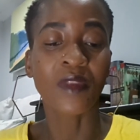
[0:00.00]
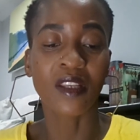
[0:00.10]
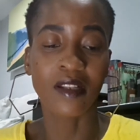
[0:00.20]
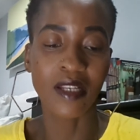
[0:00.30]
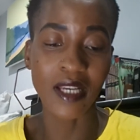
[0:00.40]

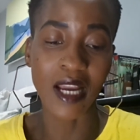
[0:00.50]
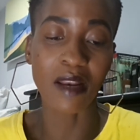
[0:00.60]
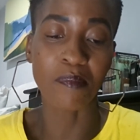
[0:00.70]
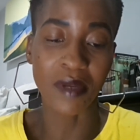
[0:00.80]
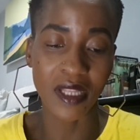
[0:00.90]
legal
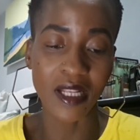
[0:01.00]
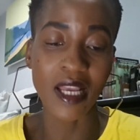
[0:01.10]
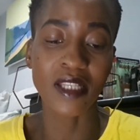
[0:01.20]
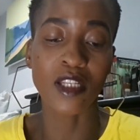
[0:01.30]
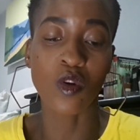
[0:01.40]
battle,
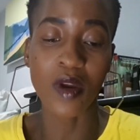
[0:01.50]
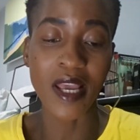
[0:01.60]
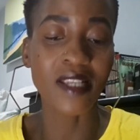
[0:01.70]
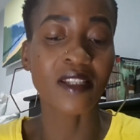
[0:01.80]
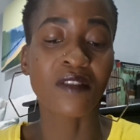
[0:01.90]
as
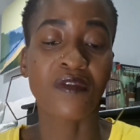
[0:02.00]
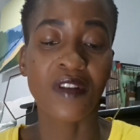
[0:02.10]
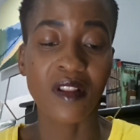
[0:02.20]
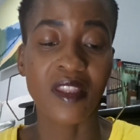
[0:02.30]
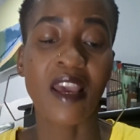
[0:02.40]
lawyers
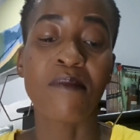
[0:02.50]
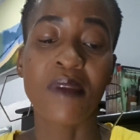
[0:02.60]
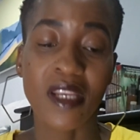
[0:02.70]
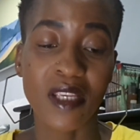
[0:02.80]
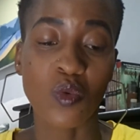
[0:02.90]
revealed their
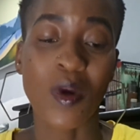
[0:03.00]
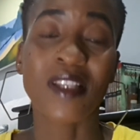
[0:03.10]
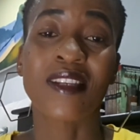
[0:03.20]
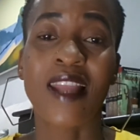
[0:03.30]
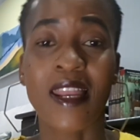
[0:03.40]
marriage
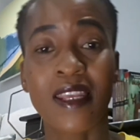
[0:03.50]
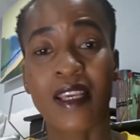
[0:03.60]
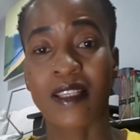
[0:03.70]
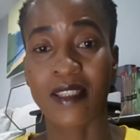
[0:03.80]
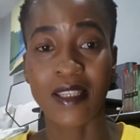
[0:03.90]
was
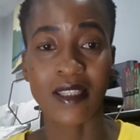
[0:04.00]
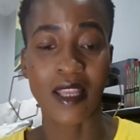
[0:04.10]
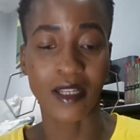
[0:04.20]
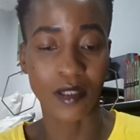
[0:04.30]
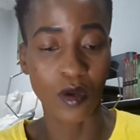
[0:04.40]

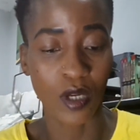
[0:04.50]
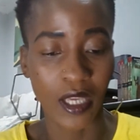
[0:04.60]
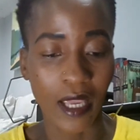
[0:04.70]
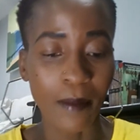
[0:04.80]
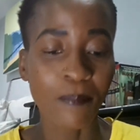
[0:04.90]
non-existent.
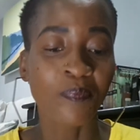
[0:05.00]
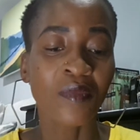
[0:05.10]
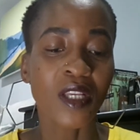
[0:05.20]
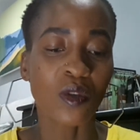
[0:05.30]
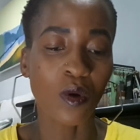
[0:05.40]
Okay,
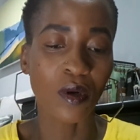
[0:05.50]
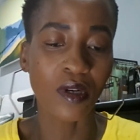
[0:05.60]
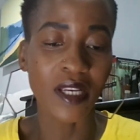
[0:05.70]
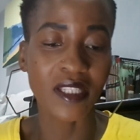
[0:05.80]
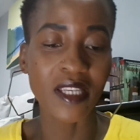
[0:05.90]
so
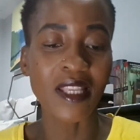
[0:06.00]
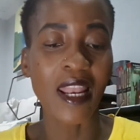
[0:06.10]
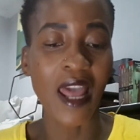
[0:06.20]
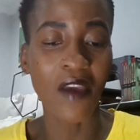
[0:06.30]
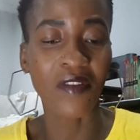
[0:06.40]
Chisa
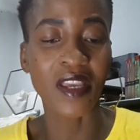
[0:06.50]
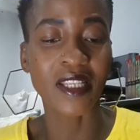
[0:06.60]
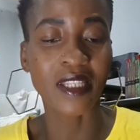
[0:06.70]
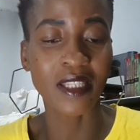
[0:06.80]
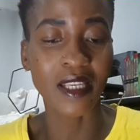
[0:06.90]
Live
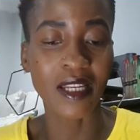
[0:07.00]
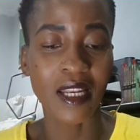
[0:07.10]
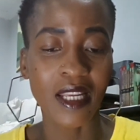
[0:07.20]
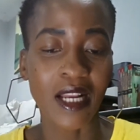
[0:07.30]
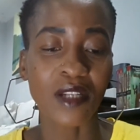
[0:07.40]
has seen
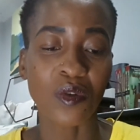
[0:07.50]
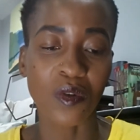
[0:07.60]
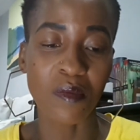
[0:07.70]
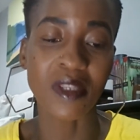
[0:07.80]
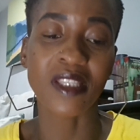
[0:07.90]
legal
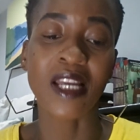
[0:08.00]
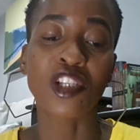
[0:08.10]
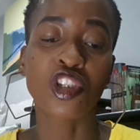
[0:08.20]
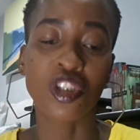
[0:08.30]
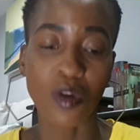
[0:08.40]
documents that
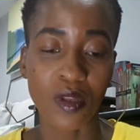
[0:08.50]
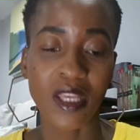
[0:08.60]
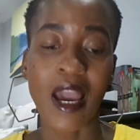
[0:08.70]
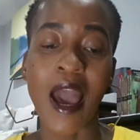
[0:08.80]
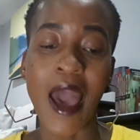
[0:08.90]
show
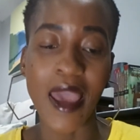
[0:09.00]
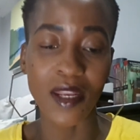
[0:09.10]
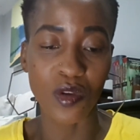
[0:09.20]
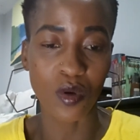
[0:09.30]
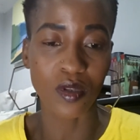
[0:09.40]
the
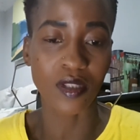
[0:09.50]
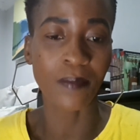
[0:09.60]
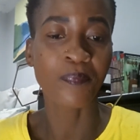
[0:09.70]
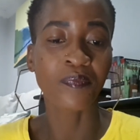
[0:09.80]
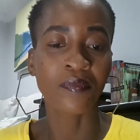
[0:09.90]
idol's
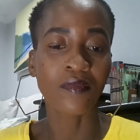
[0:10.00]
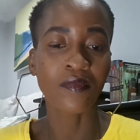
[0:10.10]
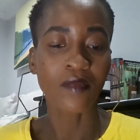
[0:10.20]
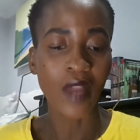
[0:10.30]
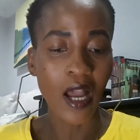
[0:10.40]

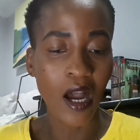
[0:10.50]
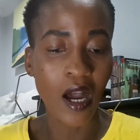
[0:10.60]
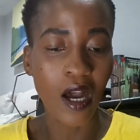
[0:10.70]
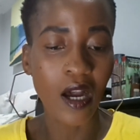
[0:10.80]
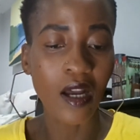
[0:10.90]

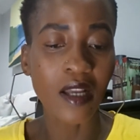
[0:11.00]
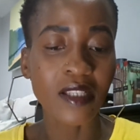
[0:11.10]
SA